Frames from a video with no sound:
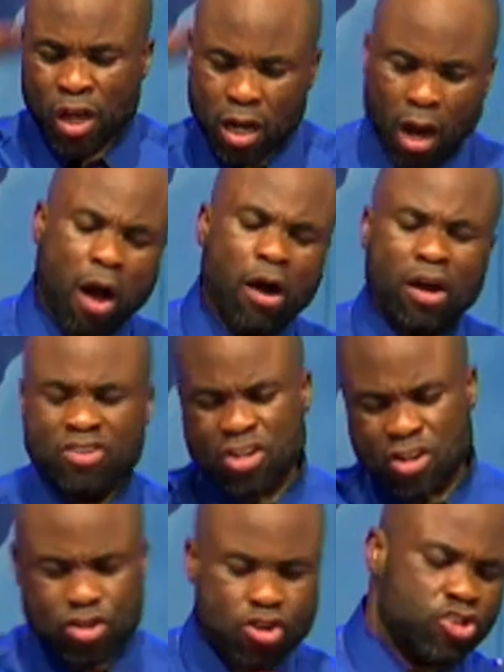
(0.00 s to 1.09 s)
God
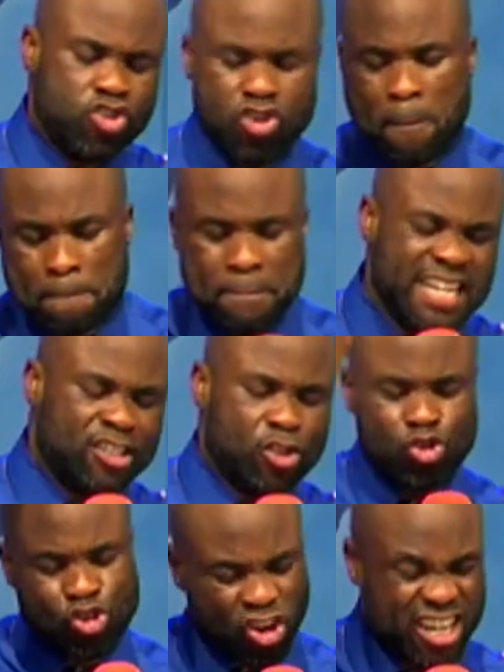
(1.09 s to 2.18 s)
does not meet
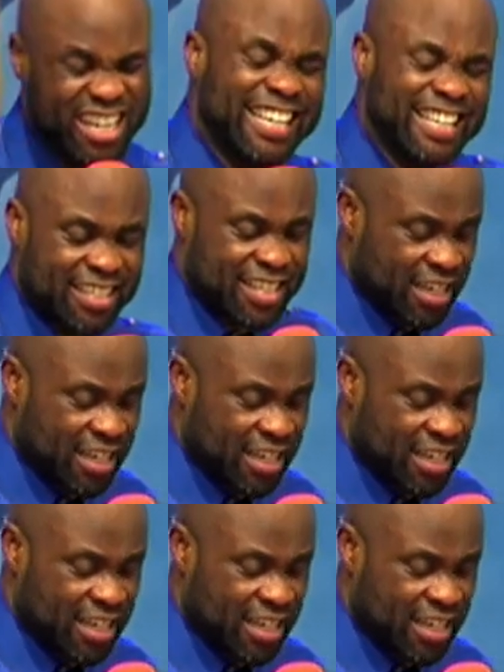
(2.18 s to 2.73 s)
your need